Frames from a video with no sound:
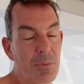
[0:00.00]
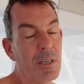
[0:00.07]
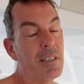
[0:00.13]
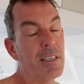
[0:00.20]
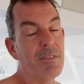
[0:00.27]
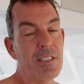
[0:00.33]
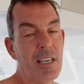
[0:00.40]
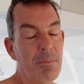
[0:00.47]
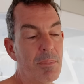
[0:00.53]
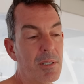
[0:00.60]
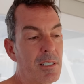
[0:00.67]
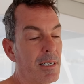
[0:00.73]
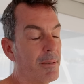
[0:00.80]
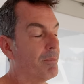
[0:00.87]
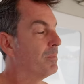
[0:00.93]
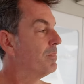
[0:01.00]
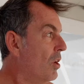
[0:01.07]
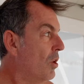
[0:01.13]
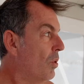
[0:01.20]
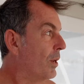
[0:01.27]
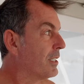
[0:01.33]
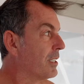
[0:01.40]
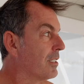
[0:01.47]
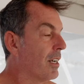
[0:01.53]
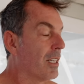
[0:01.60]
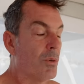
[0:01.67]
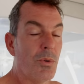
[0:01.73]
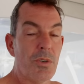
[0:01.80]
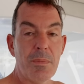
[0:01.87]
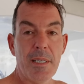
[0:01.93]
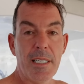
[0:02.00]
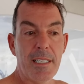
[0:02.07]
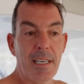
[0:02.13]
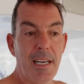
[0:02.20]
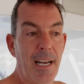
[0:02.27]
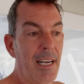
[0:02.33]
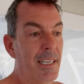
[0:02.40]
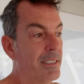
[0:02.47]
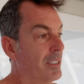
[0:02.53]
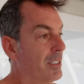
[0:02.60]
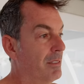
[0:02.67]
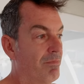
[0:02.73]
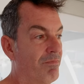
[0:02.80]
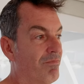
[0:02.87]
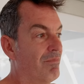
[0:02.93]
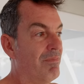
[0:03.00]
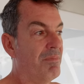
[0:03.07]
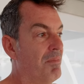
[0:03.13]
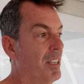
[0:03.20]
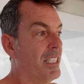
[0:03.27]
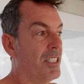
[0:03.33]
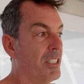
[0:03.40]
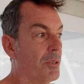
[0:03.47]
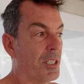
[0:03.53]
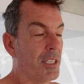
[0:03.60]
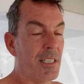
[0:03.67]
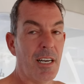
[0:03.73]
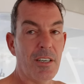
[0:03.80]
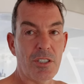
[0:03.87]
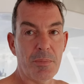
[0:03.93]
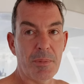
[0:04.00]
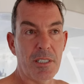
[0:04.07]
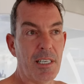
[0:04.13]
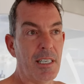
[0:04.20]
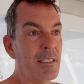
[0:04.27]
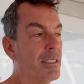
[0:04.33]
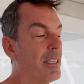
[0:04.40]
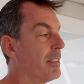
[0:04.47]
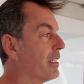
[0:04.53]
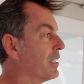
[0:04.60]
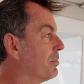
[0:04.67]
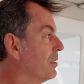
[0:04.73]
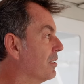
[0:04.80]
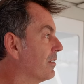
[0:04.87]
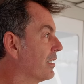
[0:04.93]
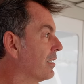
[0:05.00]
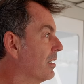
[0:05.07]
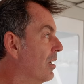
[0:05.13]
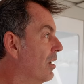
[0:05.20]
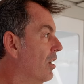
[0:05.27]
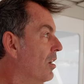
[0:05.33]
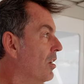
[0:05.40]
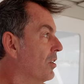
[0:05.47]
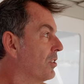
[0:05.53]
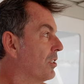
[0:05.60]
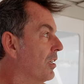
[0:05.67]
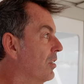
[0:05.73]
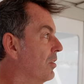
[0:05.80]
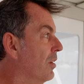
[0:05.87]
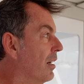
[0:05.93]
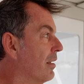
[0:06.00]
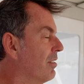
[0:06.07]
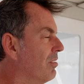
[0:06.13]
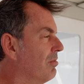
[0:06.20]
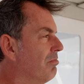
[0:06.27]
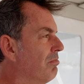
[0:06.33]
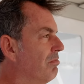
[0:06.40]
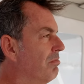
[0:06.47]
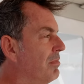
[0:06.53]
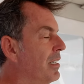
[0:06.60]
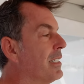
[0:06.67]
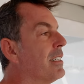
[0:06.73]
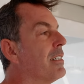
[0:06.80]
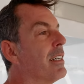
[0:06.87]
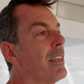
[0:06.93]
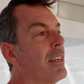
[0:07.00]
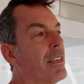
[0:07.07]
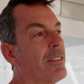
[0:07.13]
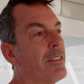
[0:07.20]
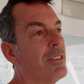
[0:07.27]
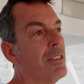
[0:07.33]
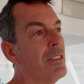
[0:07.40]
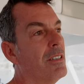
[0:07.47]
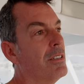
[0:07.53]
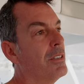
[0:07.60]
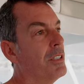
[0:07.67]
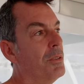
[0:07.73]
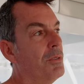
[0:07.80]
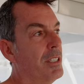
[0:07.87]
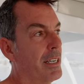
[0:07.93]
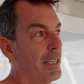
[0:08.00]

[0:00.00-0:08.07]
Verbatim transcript: We only have ten percent. Went to start the water maker, and it still says one hundred percent. Nothing's moving. So I thought, hmm, and then I kind of thought, oh, you.